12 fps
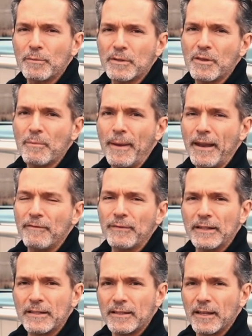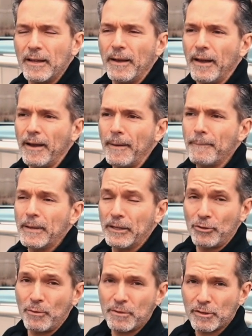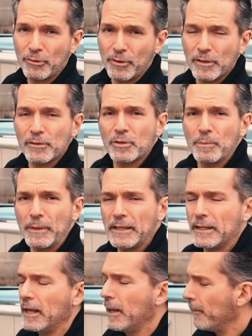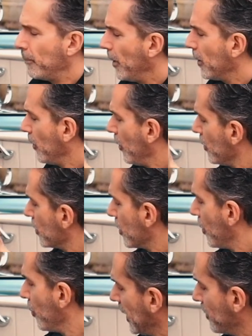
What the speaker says: terms of the benefits, in terms of the critical speed, but also